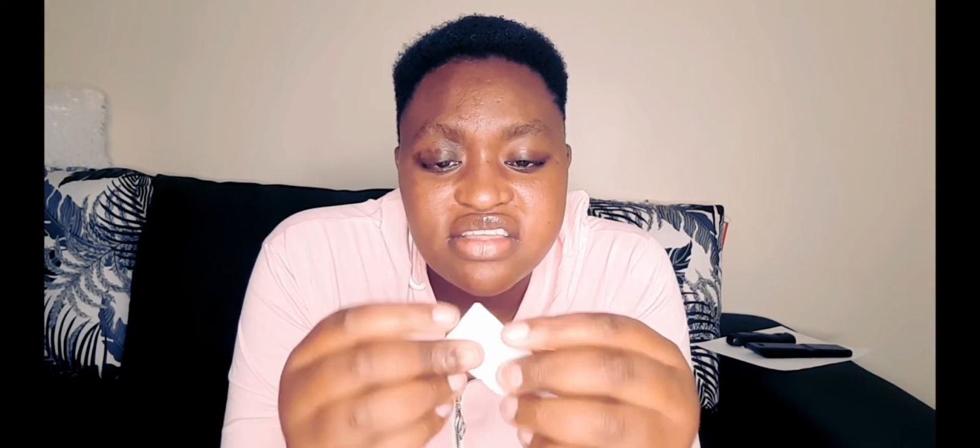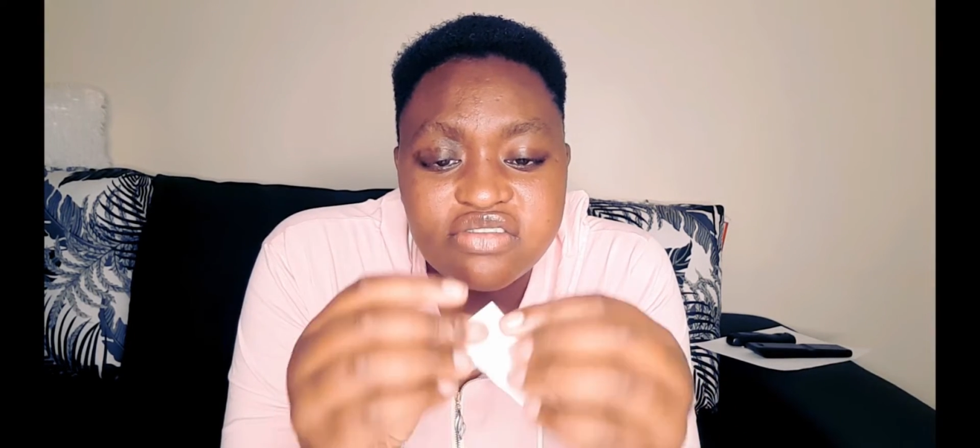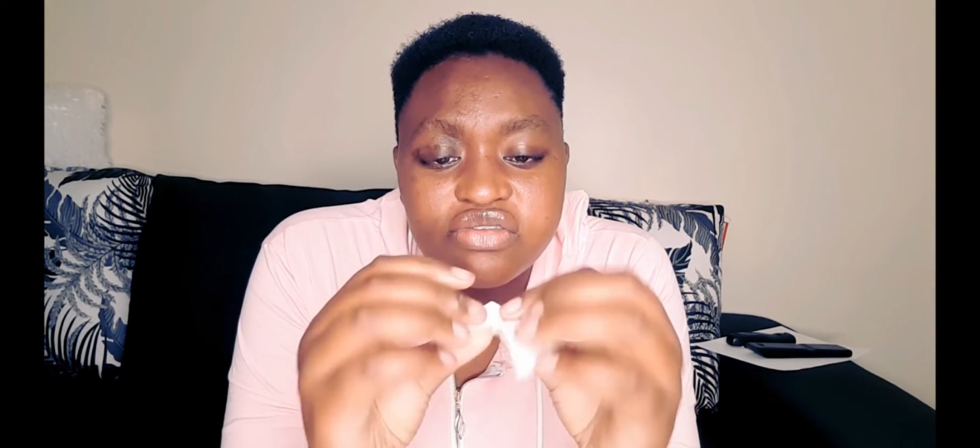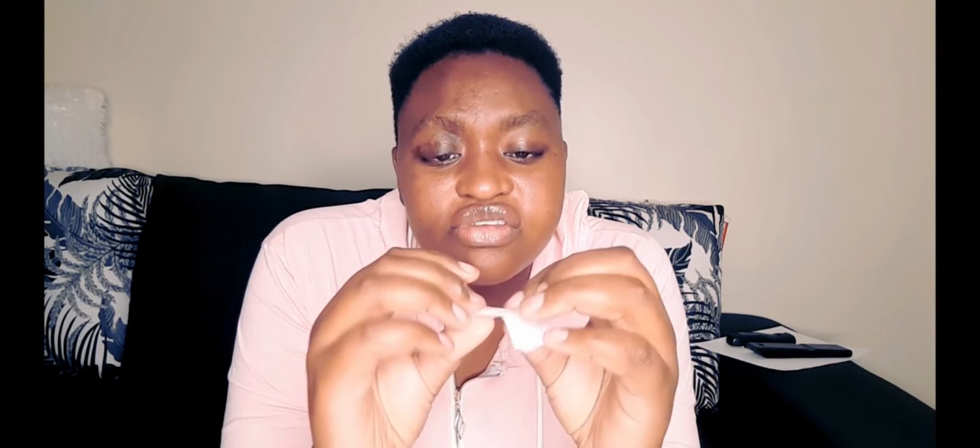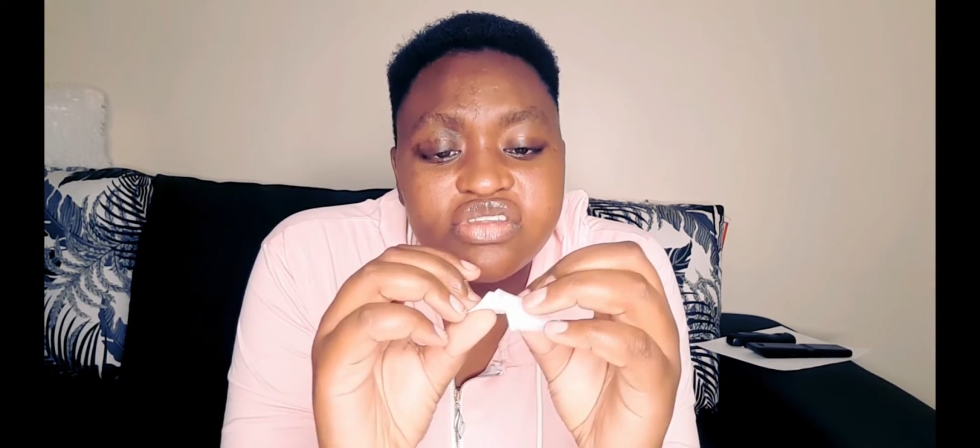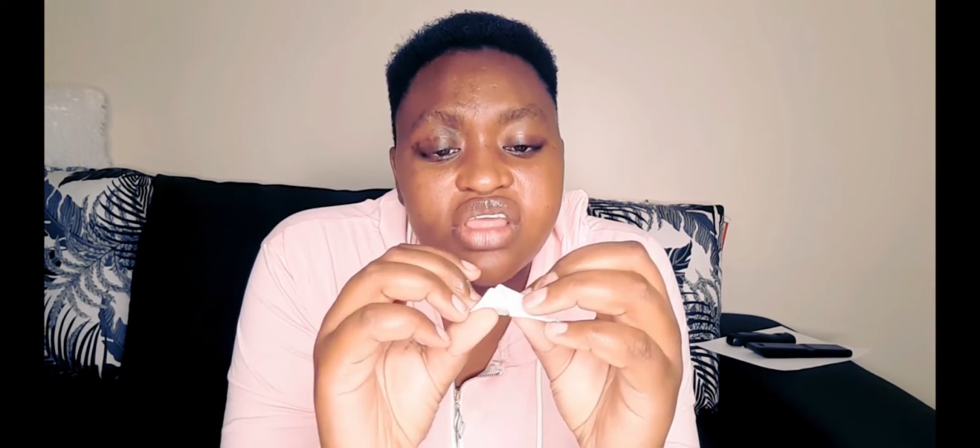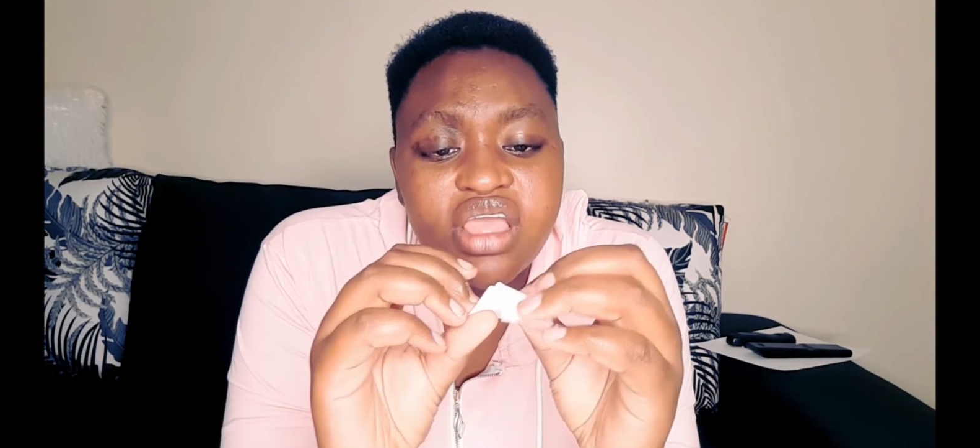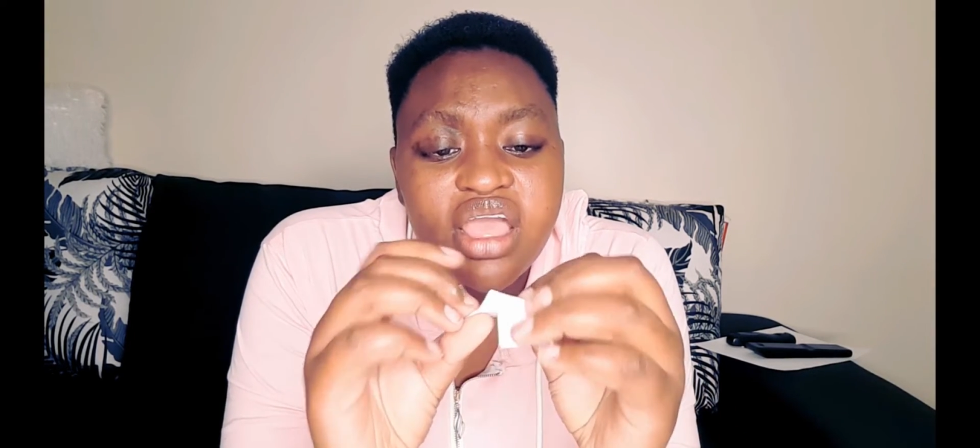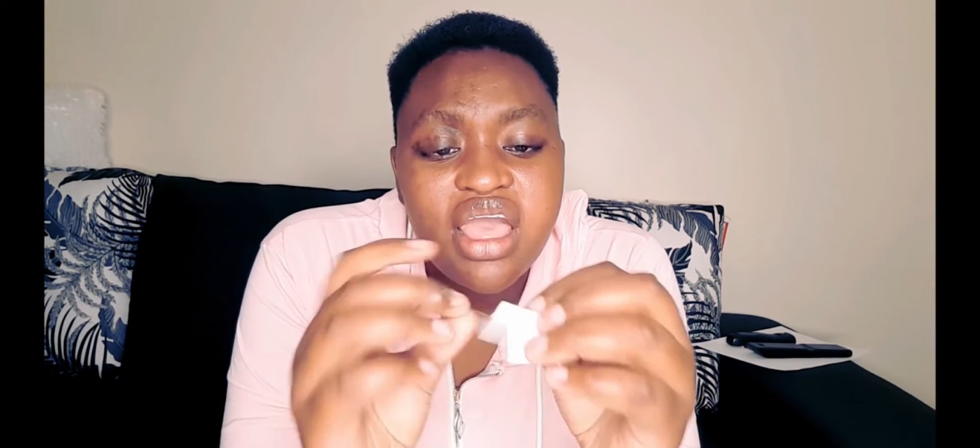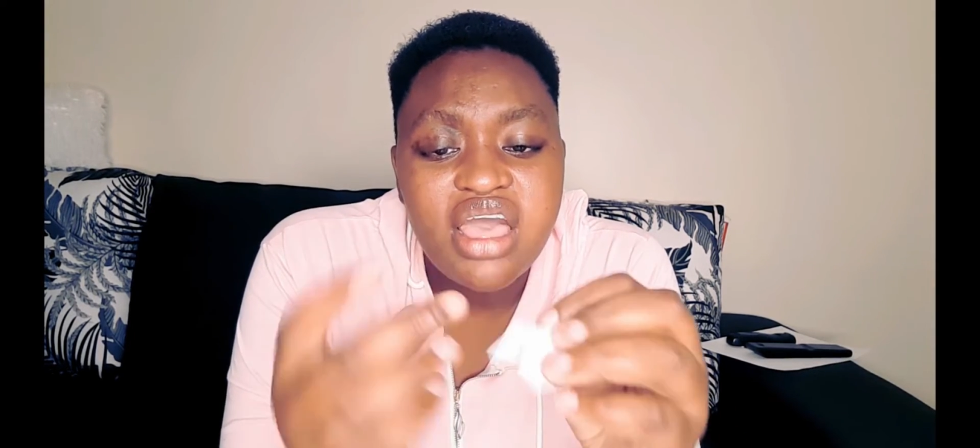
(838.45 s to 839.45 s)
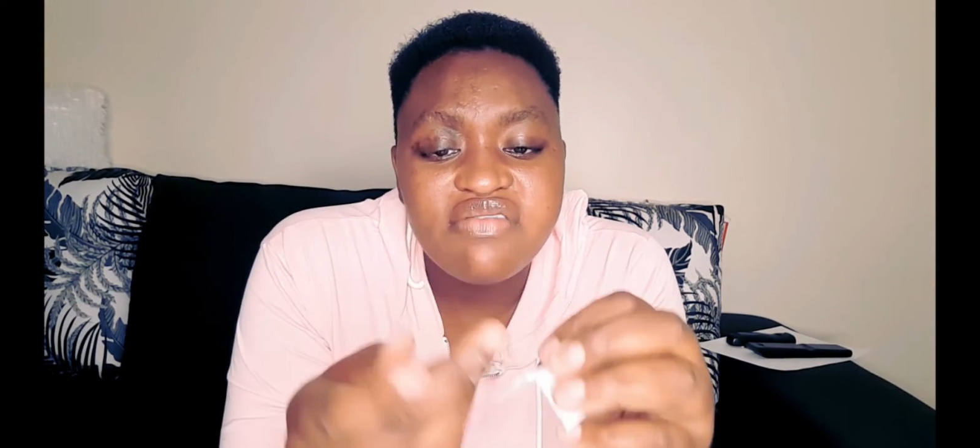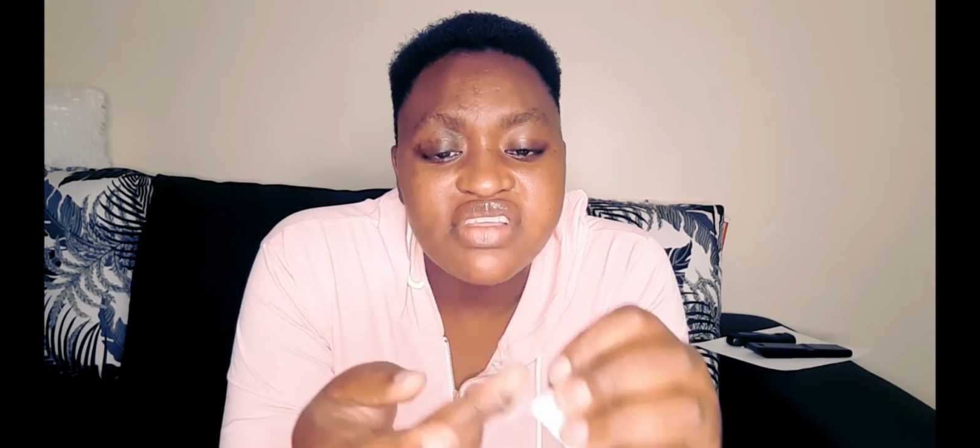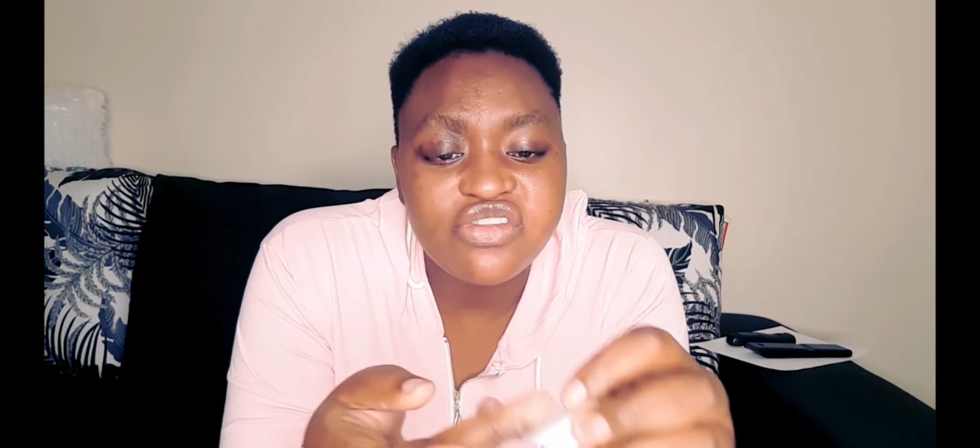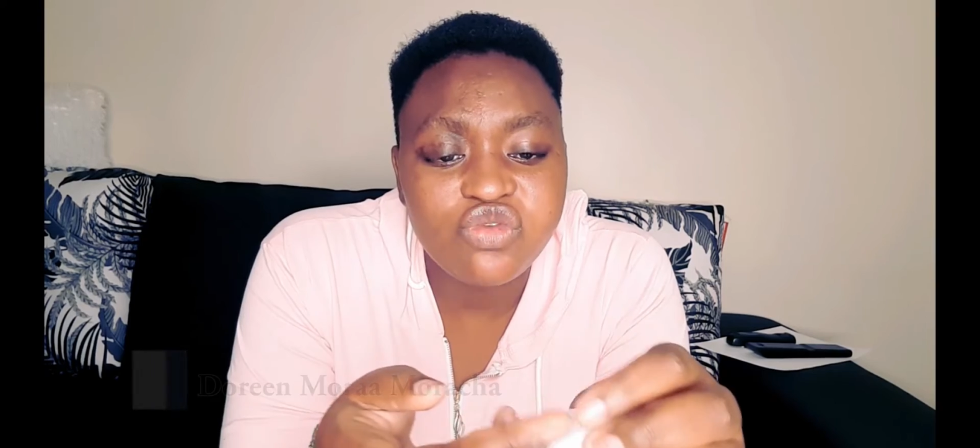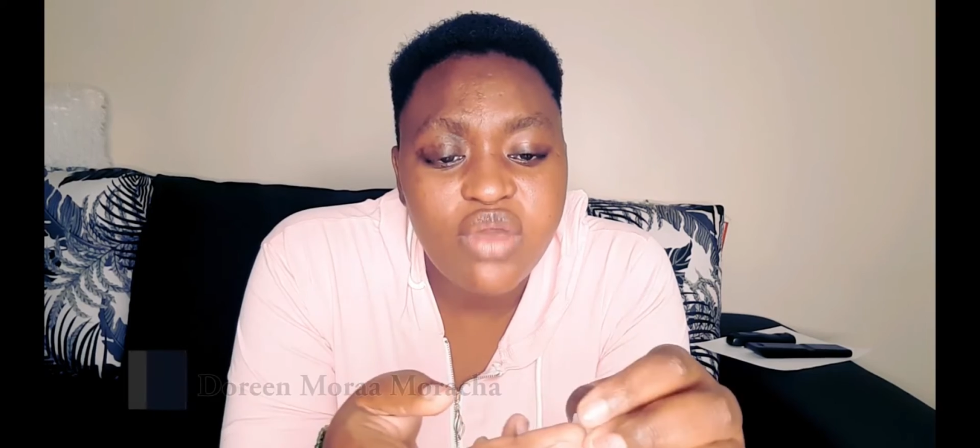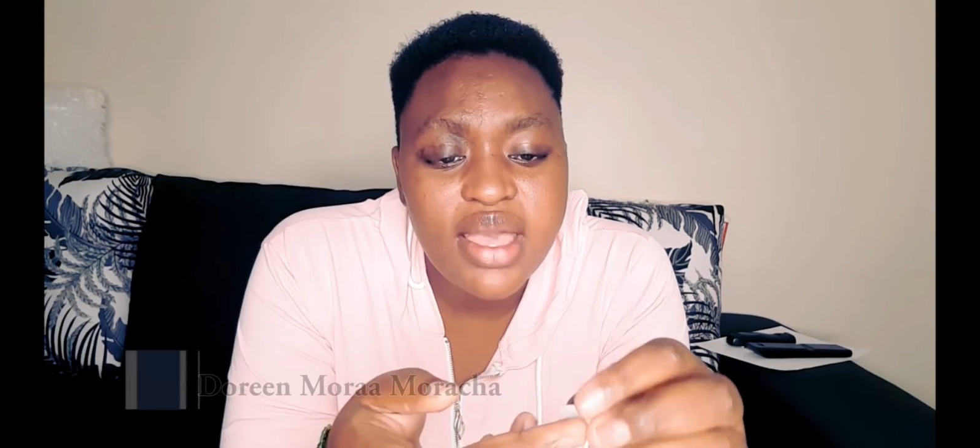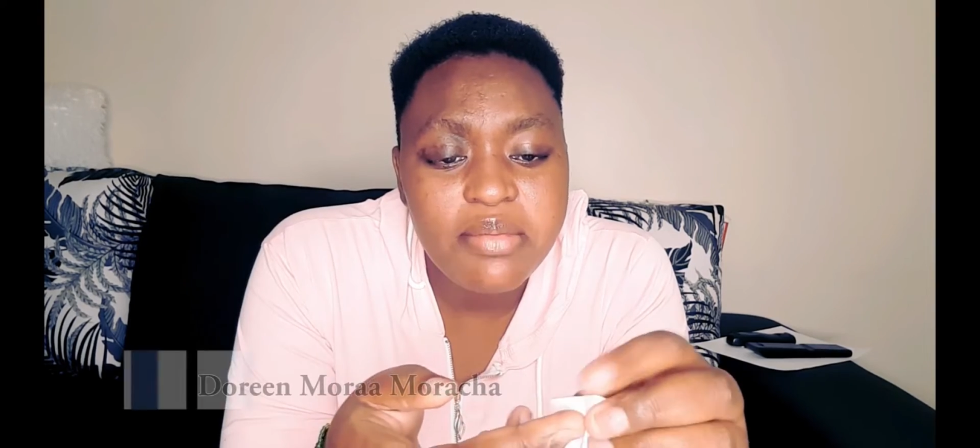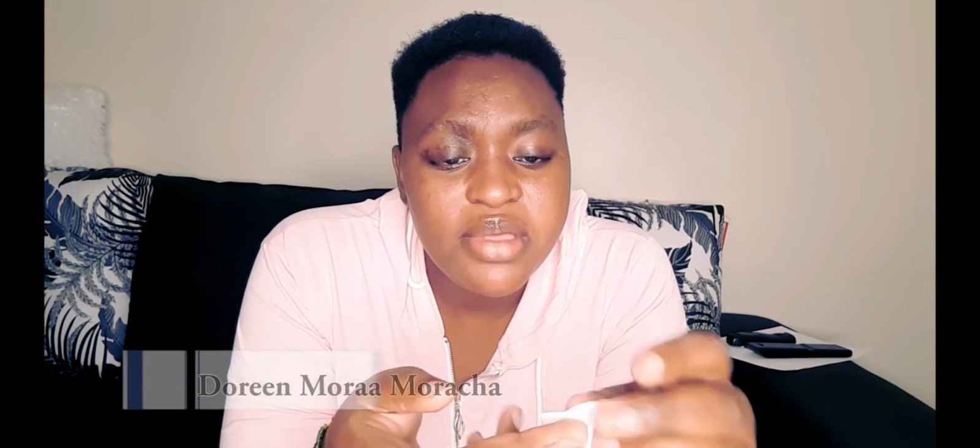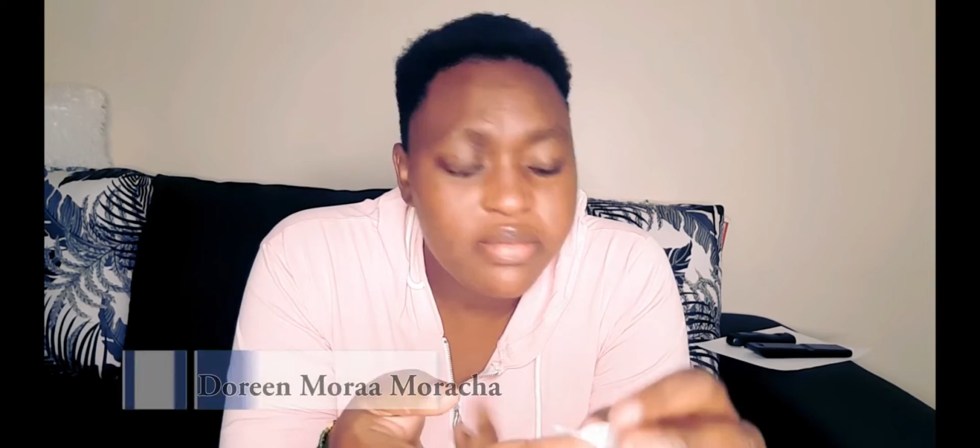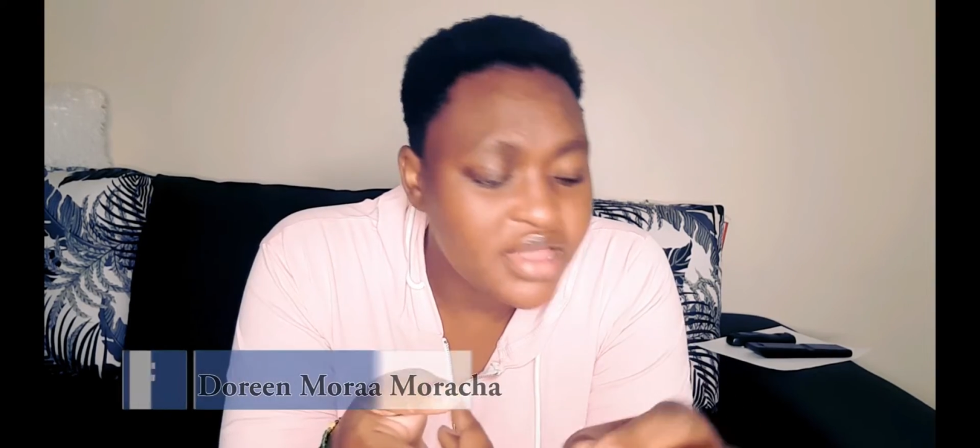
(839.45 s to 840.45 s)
does not have a swab.